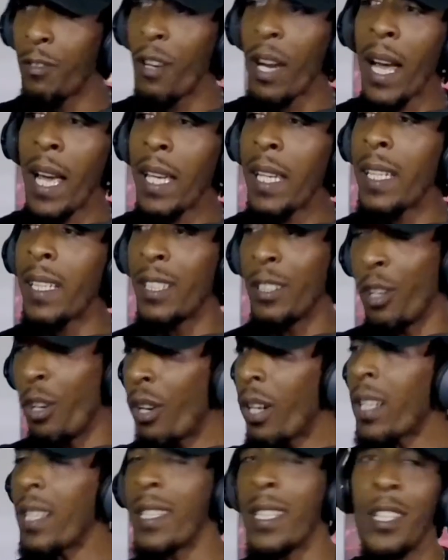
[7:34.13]
try to
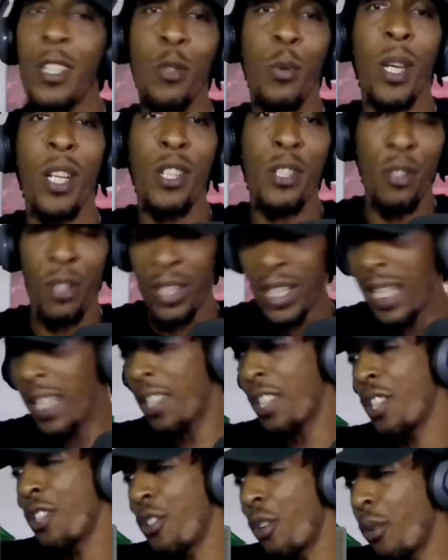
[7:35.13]
ignore the situation or
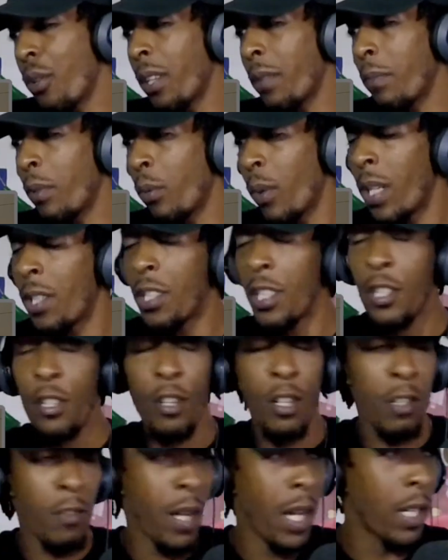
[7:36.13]
think she's joking, but when she
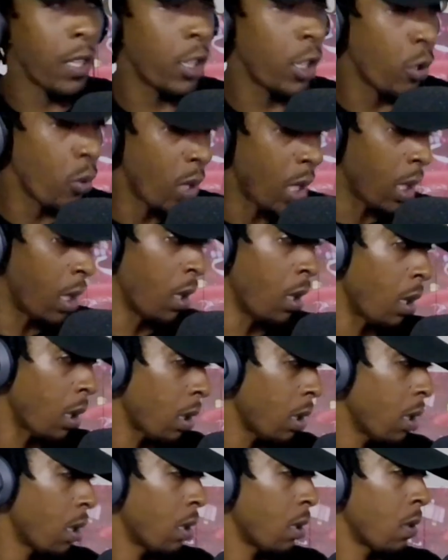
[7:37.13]
turn around and give you that
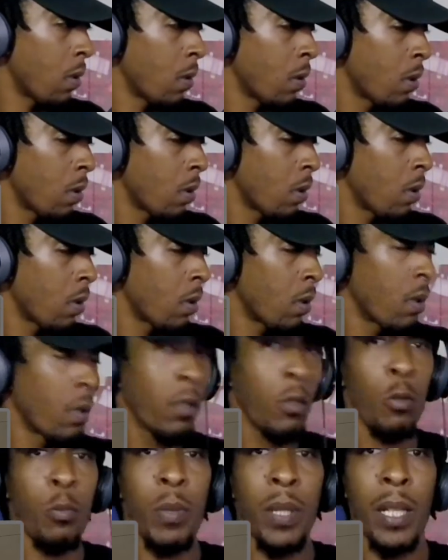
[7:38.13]
look,
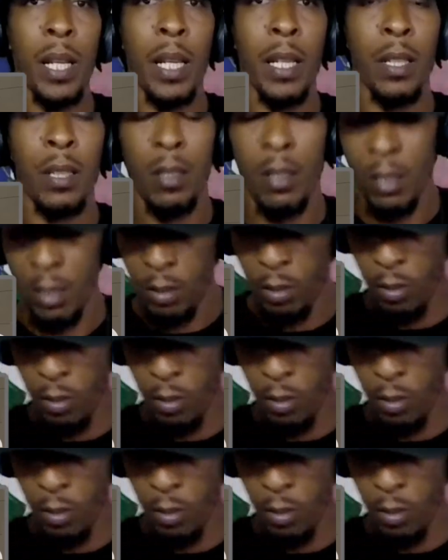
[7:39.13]
you be like,